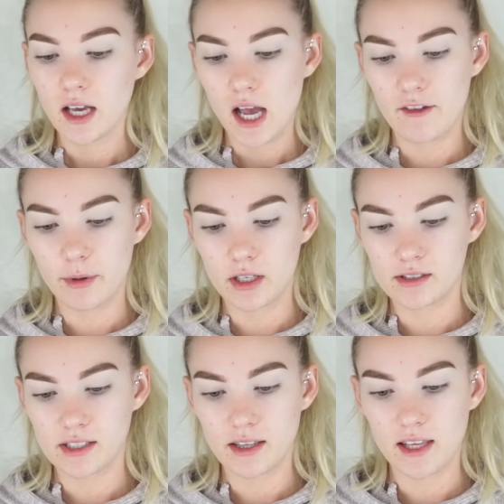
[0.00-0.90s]
I've been
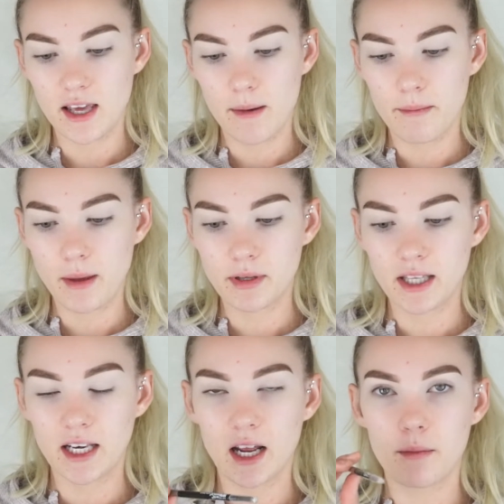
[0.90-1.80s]
using the
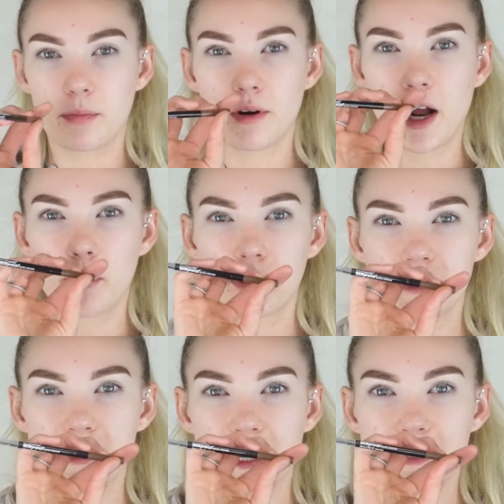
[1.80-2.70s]
Maybelline Brow
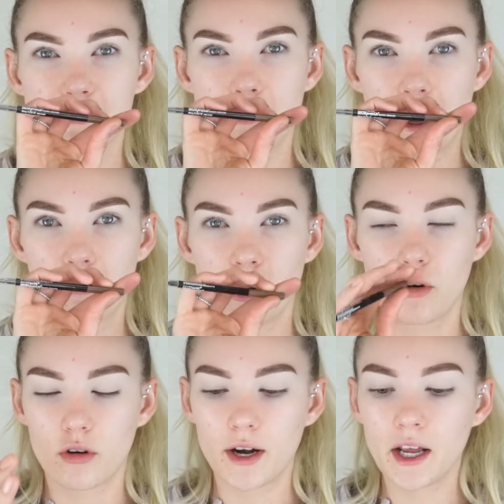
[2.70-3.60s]
Precise Micro
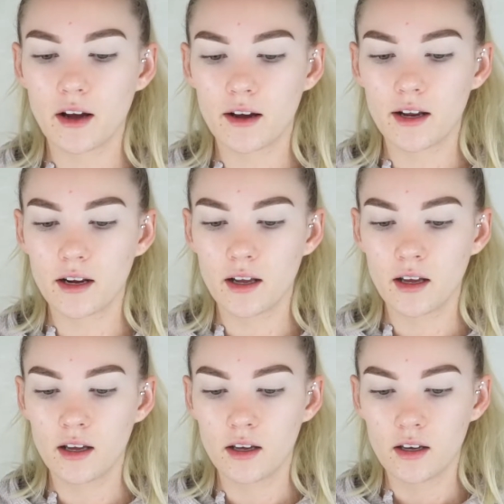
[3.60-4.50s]
Crayon
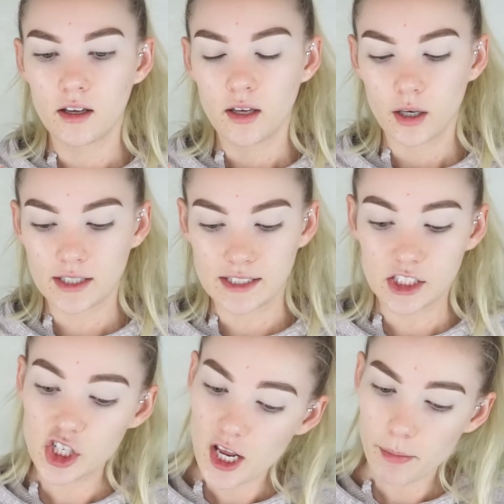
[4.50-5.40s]
because it's
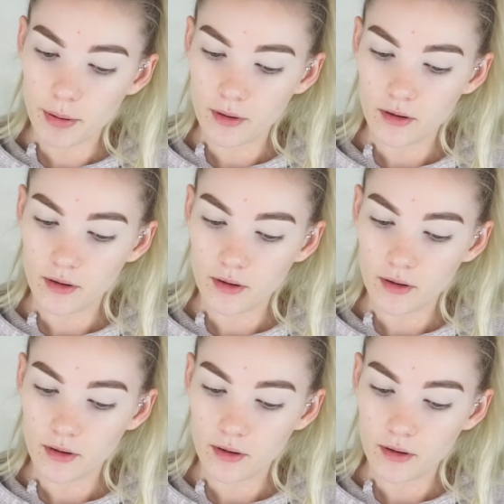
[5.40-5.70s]
cheap